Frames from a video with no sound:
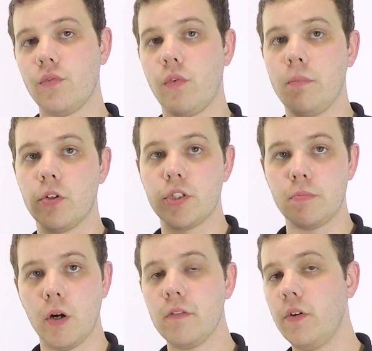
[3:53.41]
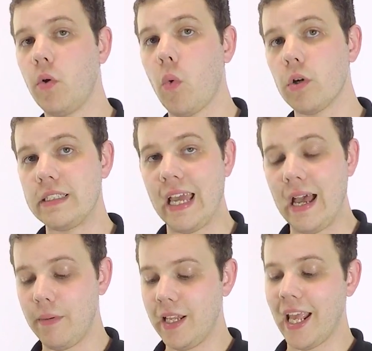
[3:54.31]
from your smartphone or
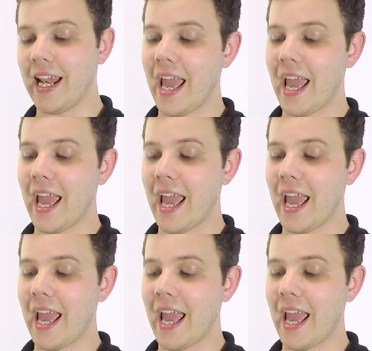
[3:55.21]
tablet and